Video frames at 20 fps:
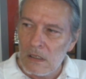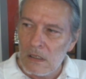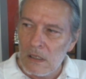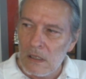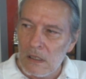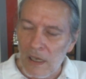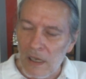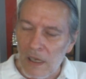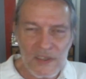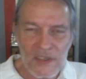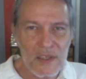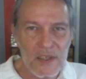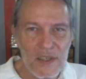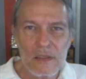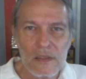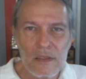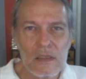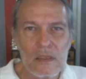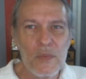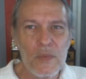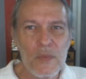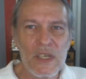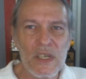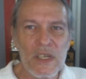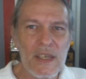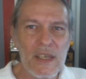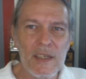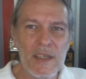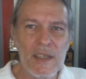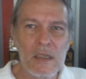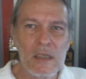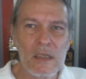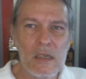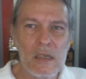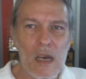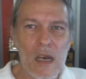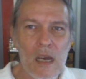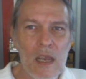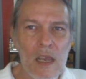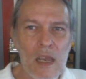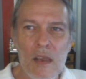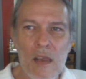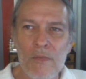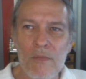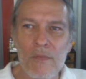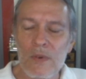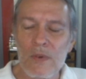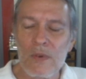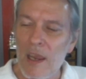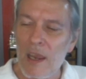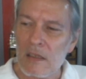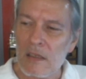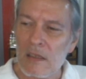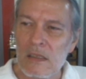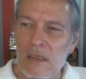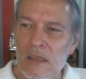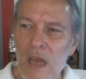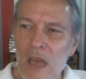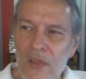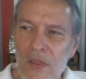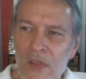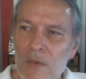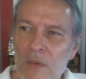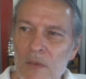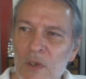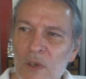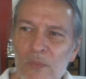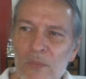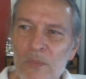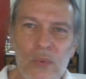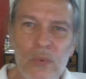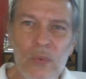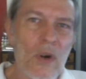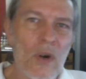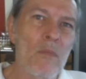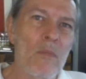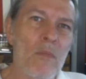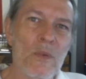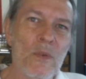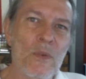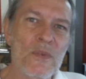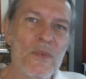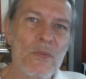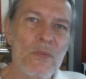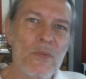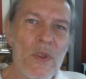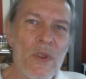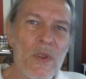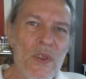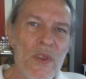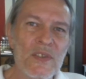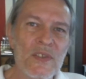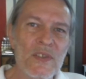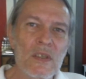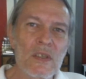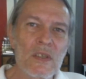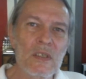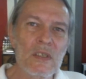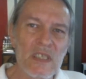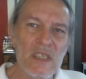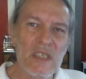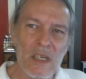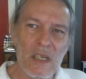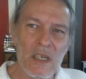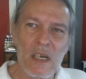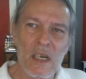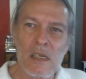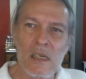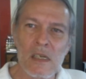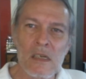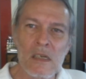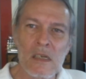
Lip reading: And since the beginning, I have had nothing but problems with this D9.